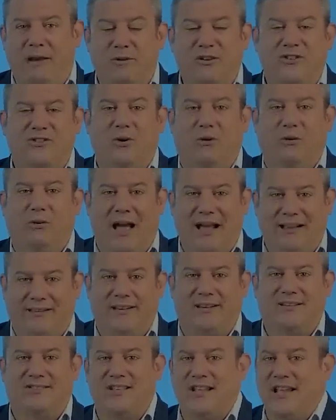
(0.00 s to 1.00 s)
We're still likely
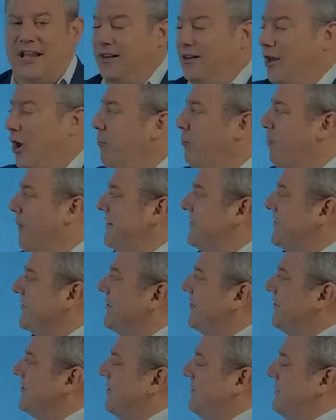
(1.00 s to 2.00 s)
to see a low pressure
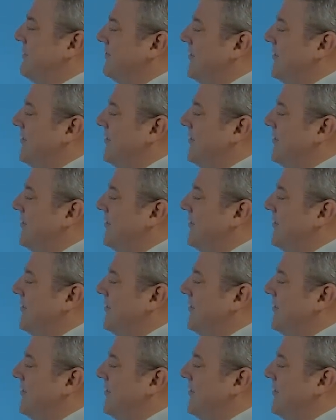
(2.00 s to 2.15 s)
system at